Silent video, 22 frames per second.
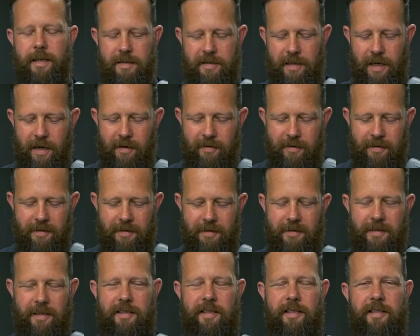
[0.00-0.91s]
So
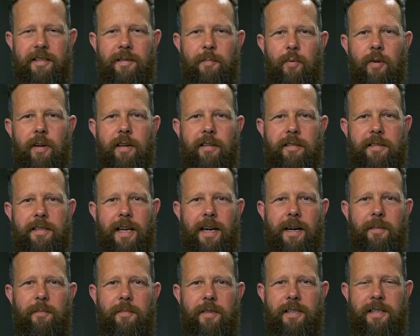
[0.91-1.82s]
this is the Bruce
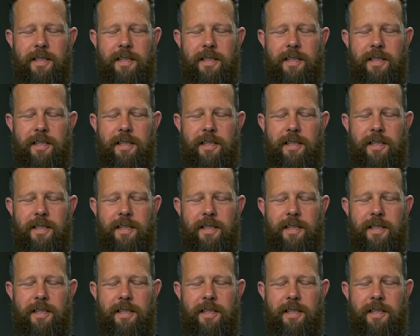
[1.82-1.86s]
amp.